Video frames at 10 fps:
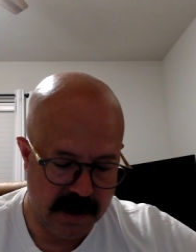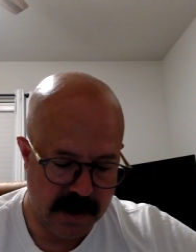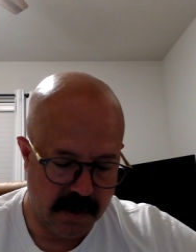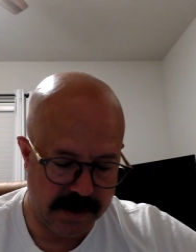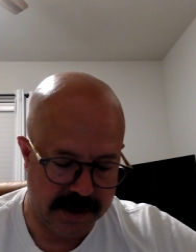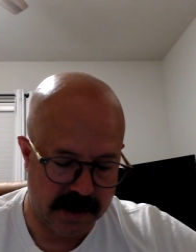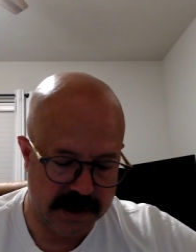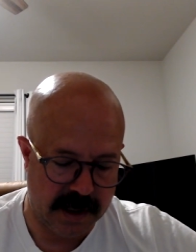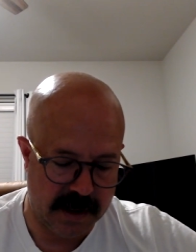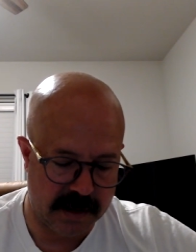With our
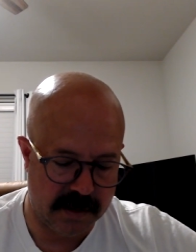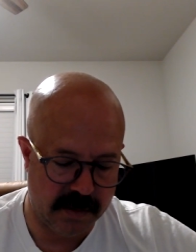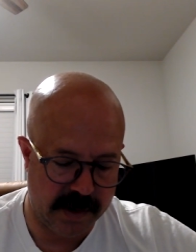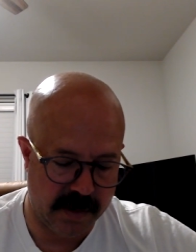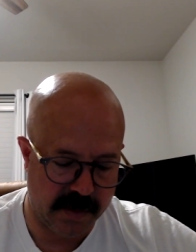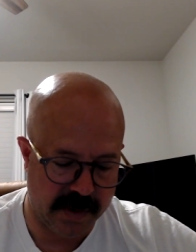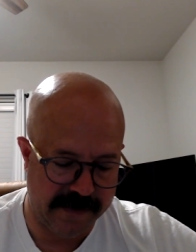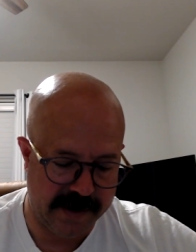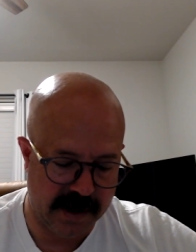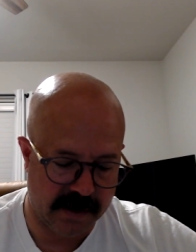tongue we will
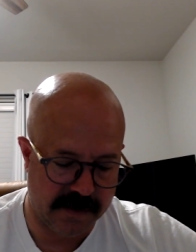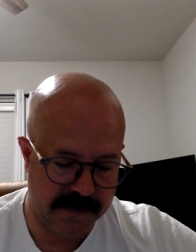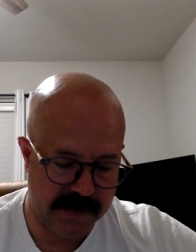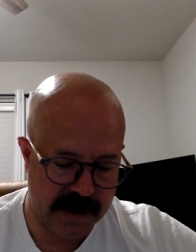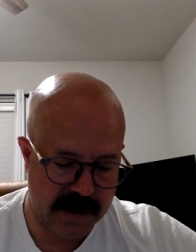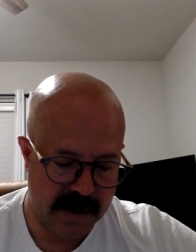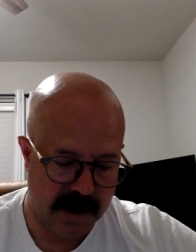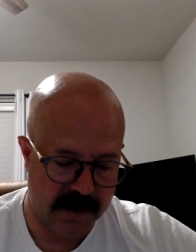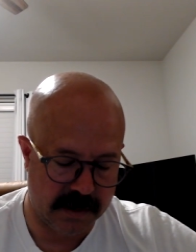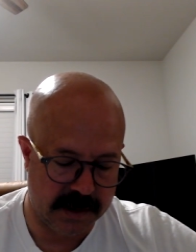prevail.
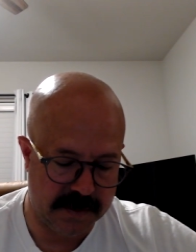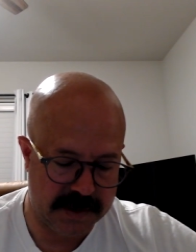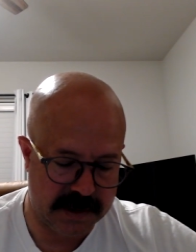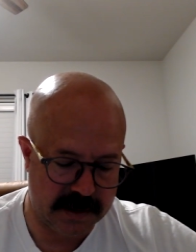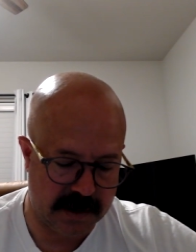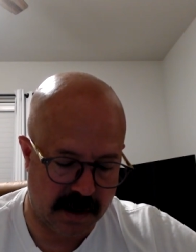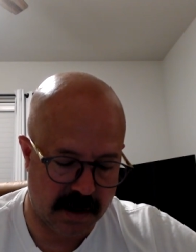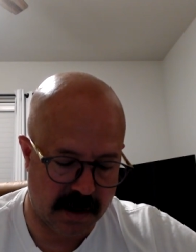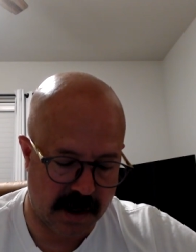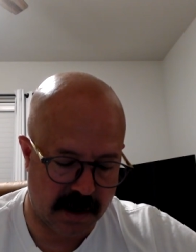Our lips
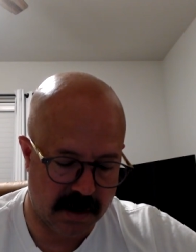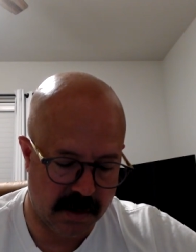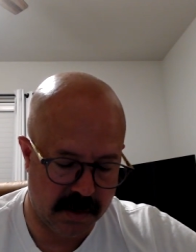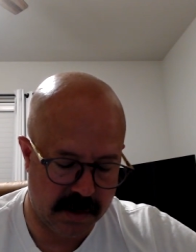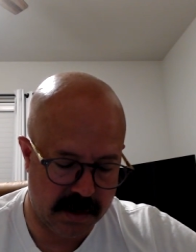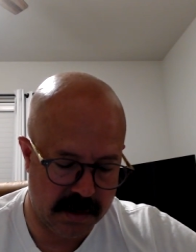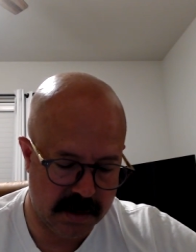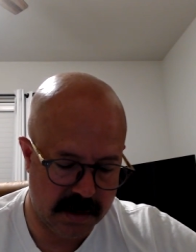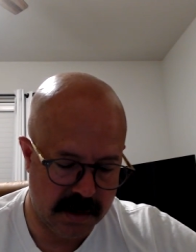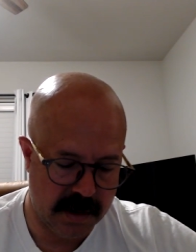are our own.
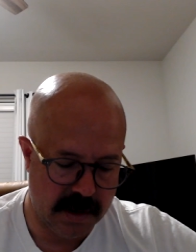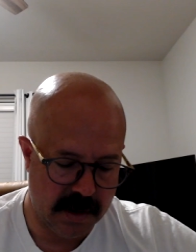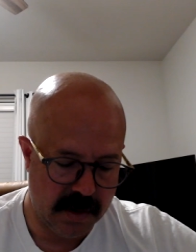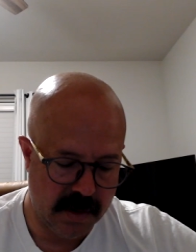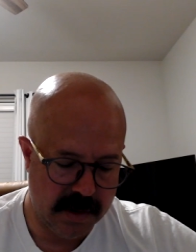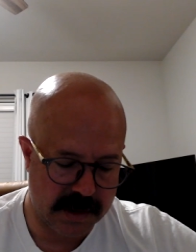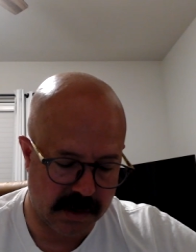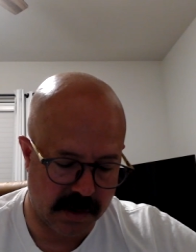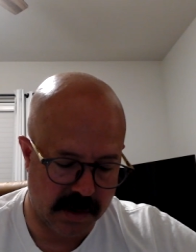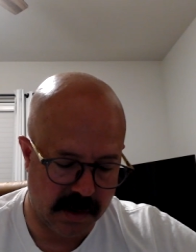Who is
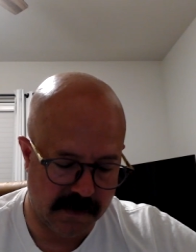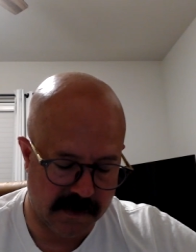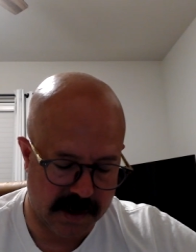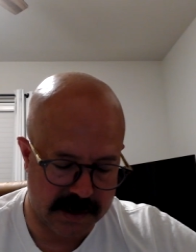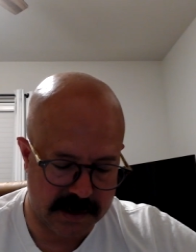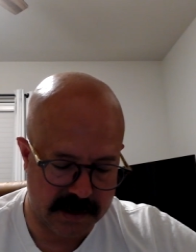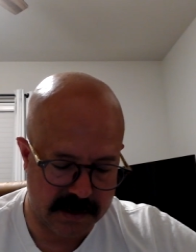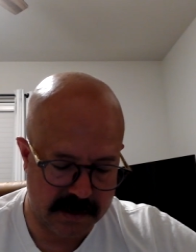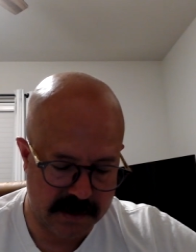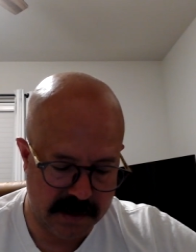Lord over us?
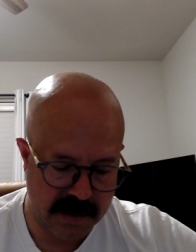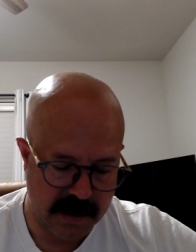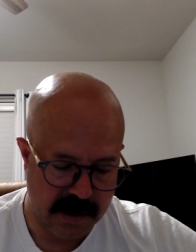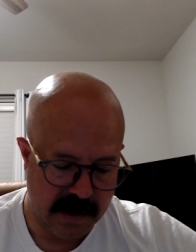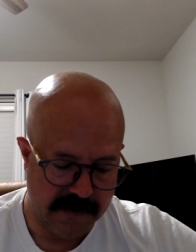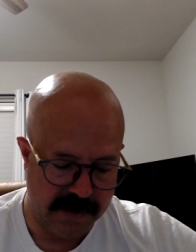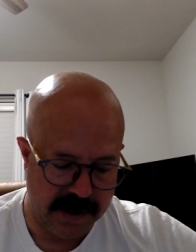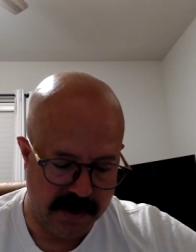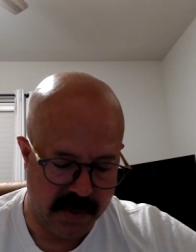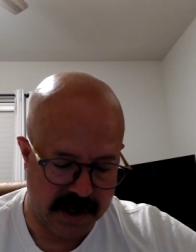For the
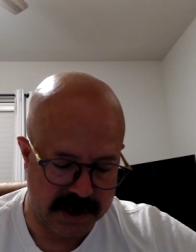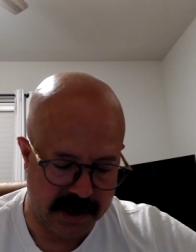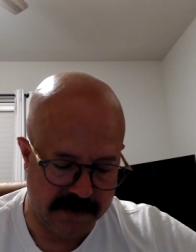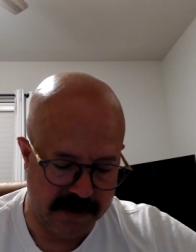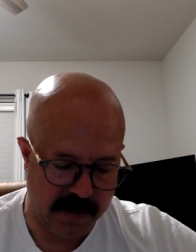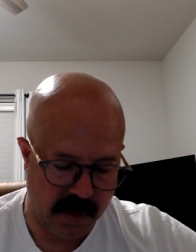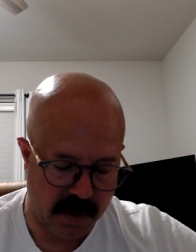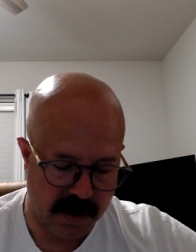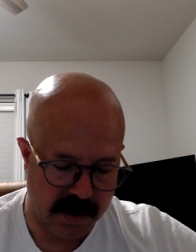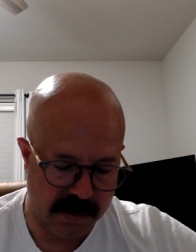oppression of the
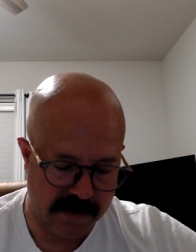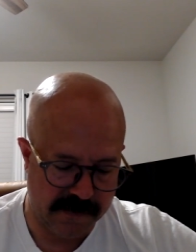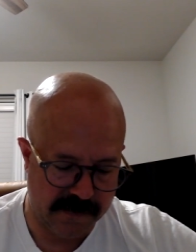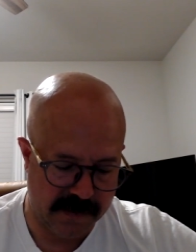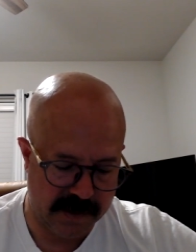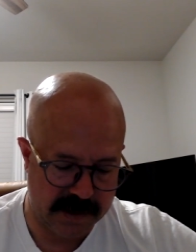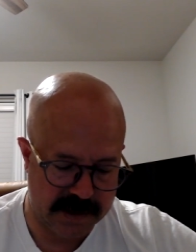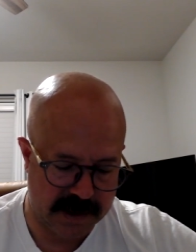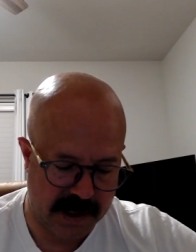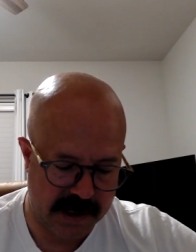poor, for the
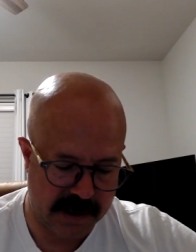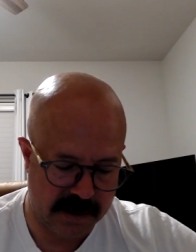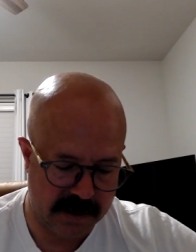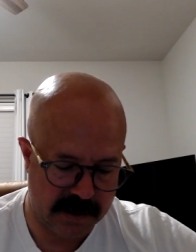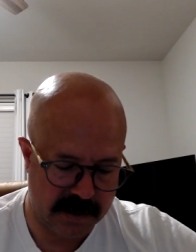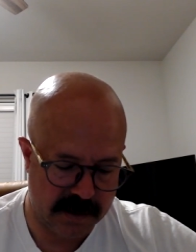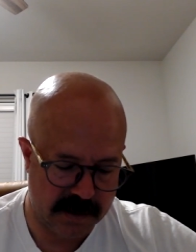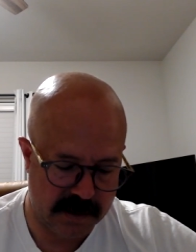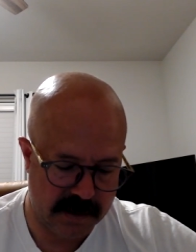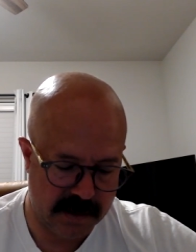sighing
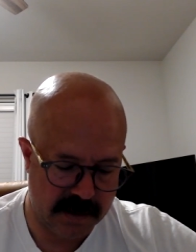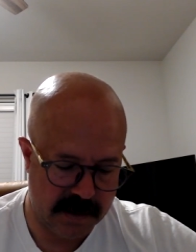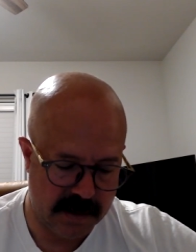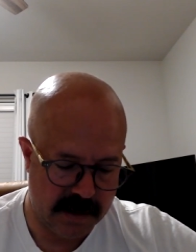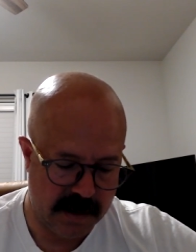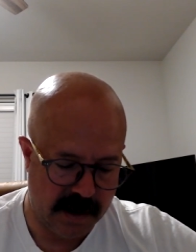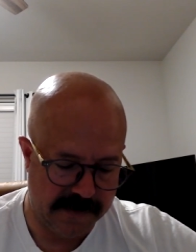of